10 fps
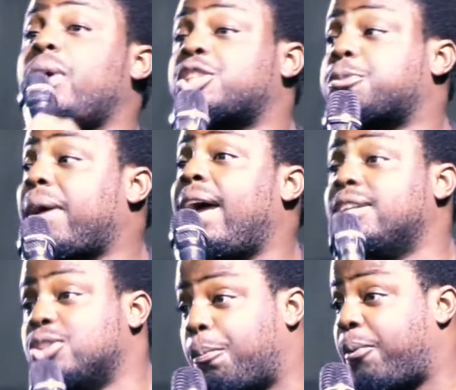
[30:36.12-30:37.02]
to
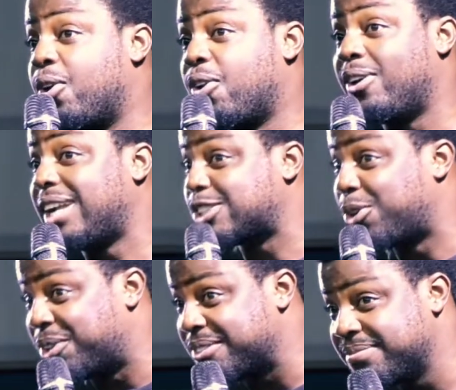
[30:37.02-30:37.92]
expend upon God has
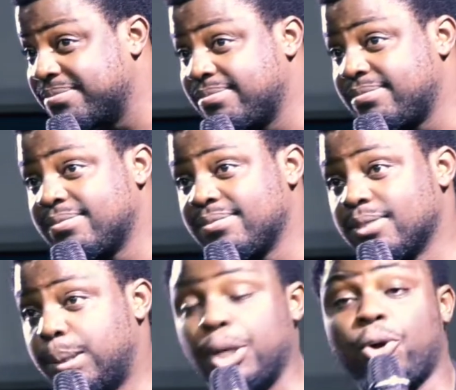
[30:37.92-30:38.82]
gone.
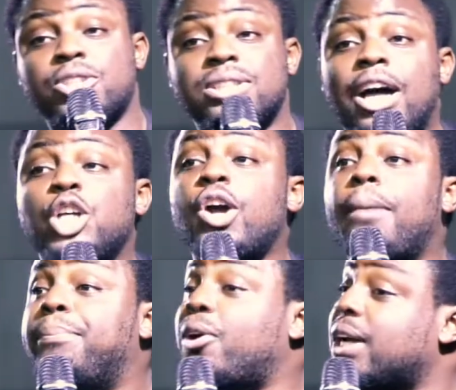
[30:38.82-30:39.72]
Because now you
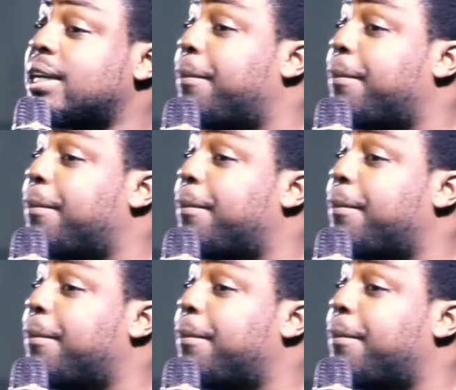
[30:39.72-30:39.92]
are bothered